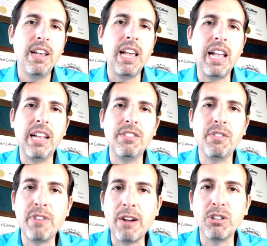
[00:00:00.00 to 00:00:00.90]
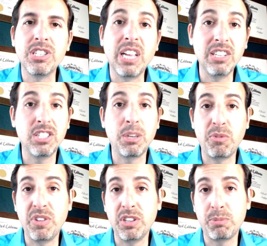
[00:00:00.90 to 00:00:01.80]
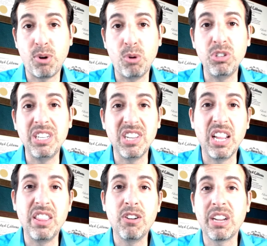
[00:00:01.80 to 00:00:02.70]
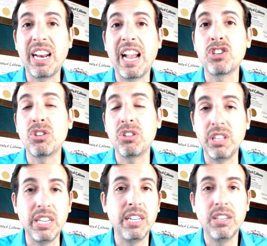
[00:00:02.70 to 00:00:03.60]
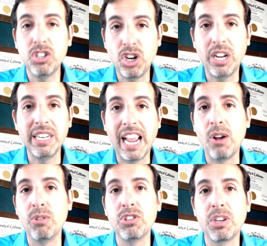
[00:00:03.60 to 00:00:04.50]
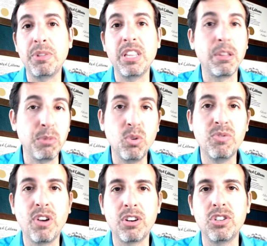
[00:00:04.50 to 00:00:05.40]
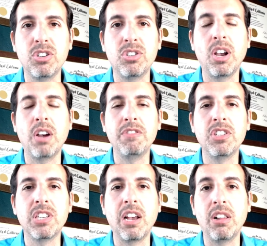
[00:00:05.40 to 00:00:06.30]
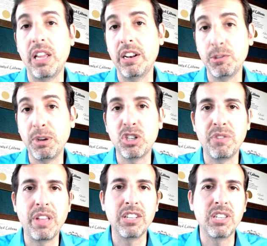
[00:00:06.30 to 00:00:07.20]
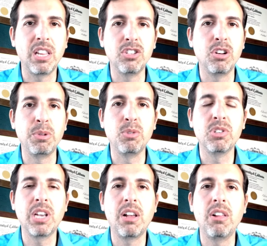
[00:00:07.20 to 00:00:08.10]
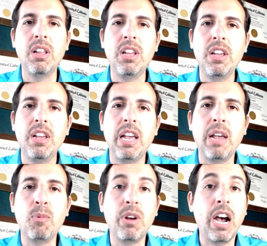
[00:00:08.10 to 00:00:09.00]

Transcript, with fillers: And the virus sends some of its proteins in there. It can actually shut down some of the immune functions of the cell, and especially if that cell is an immune cell. And what